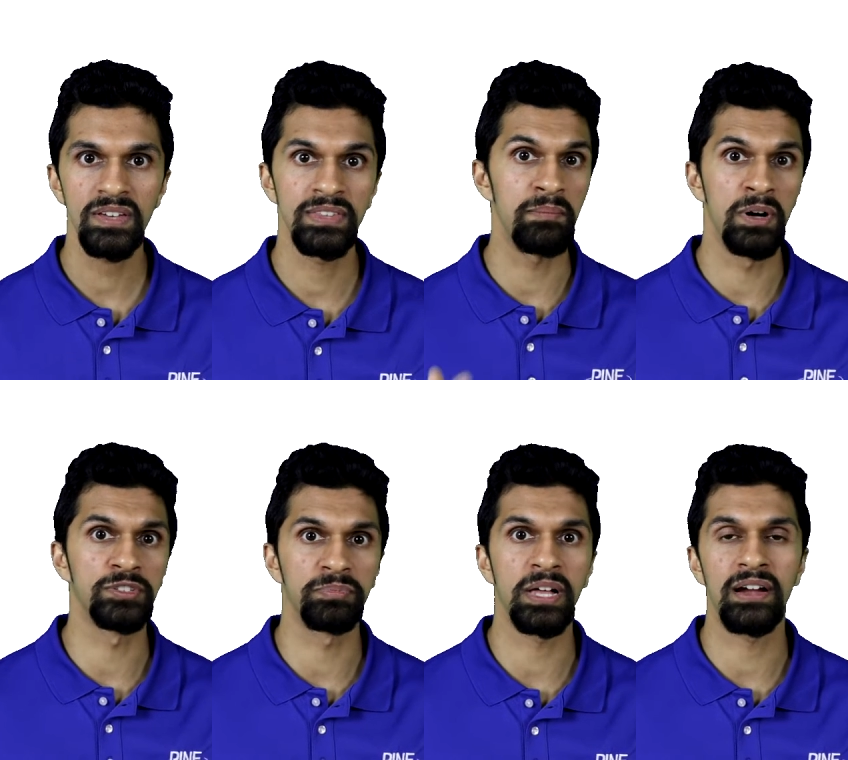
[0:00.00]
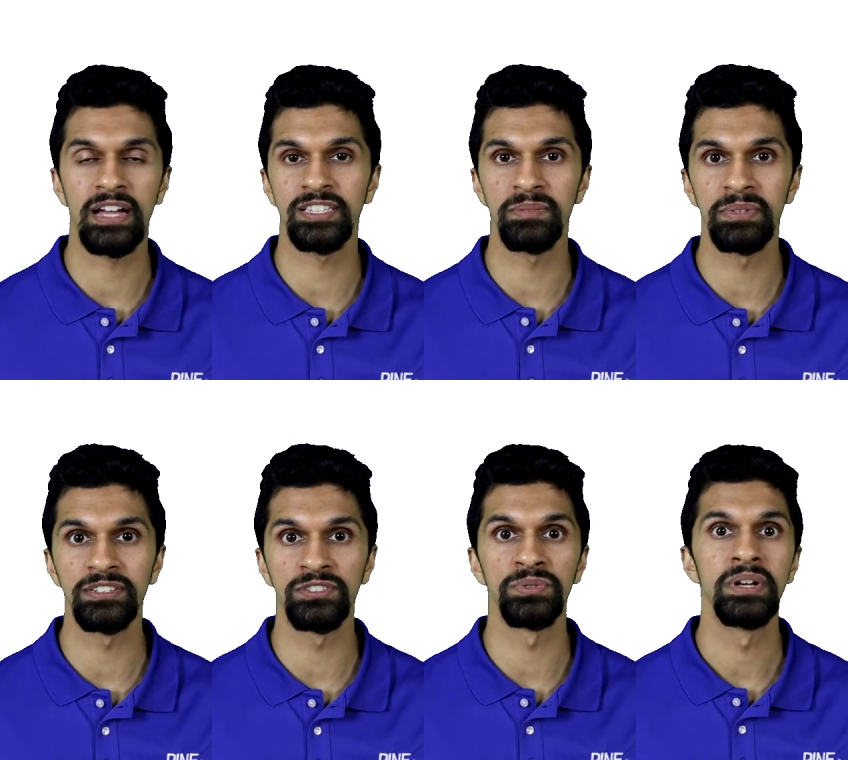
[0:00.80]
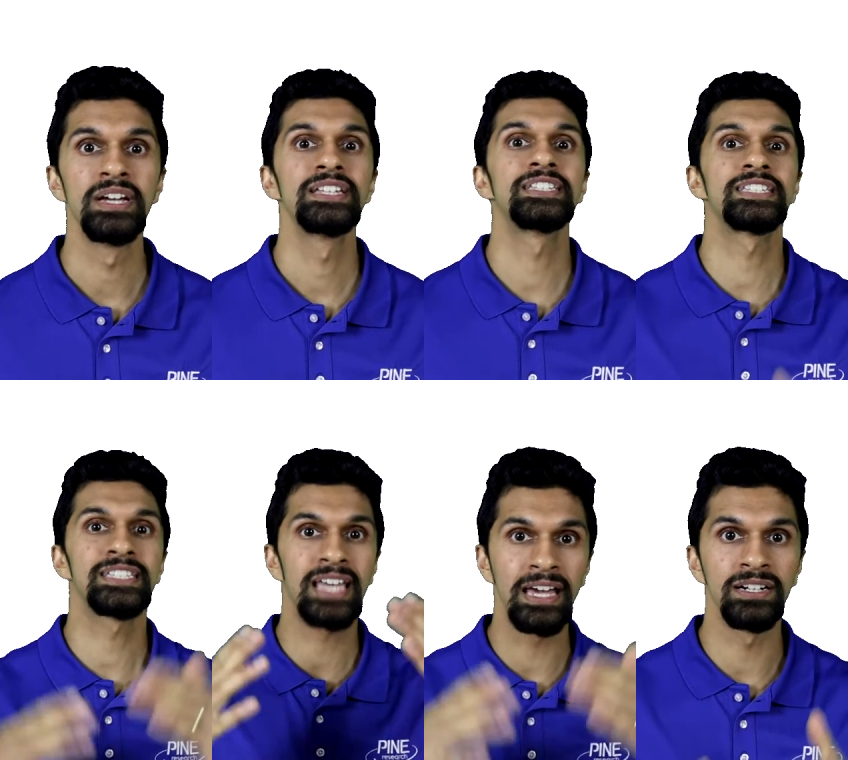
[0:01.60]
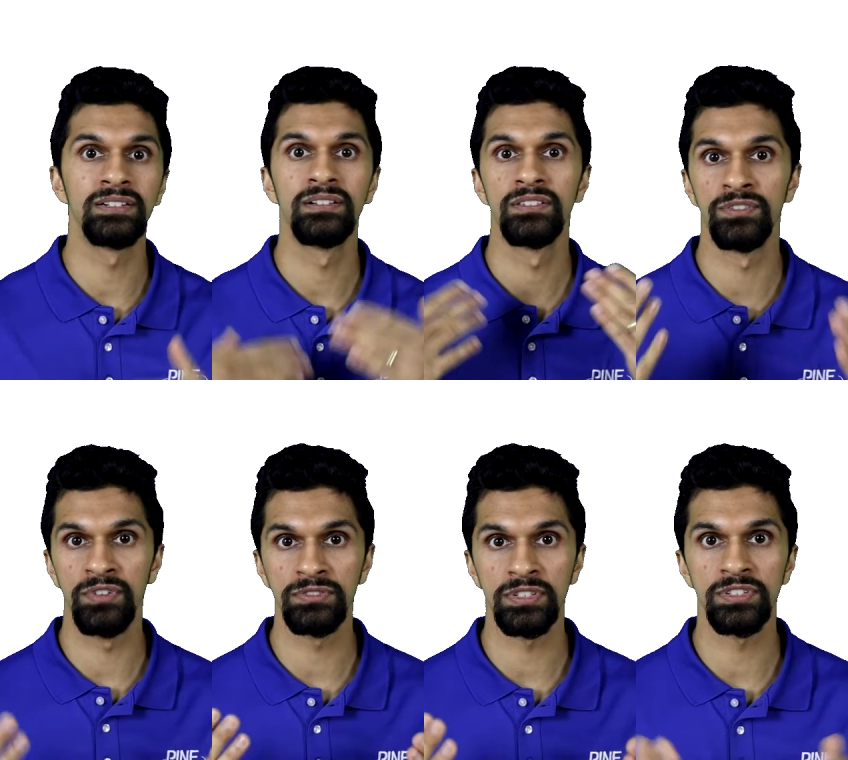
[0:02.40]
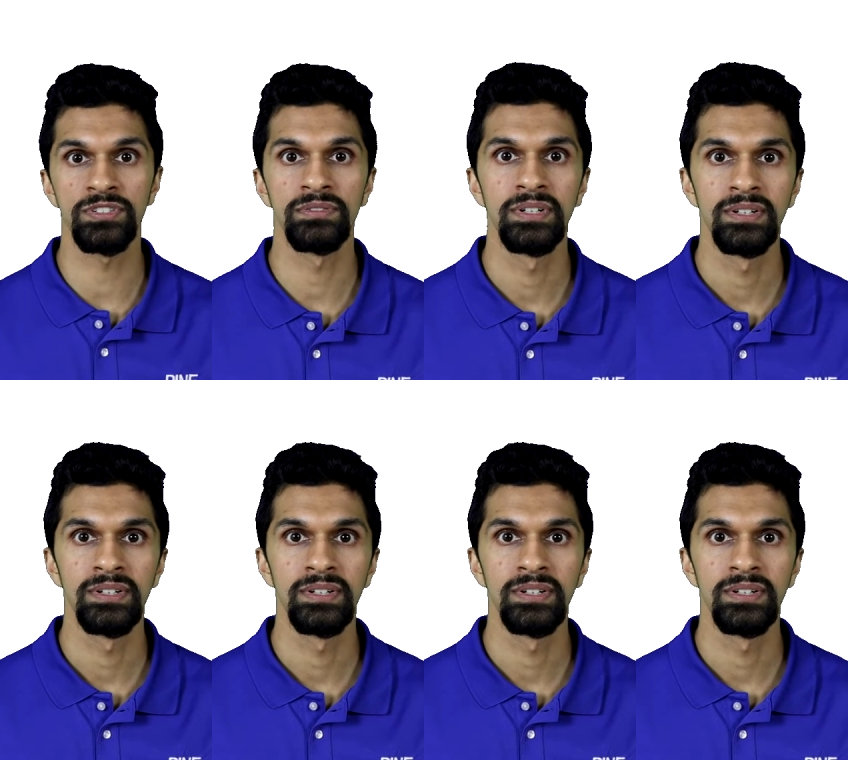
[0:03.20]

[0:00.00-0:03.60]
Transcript: That multiplier has the ability to scale the voltage.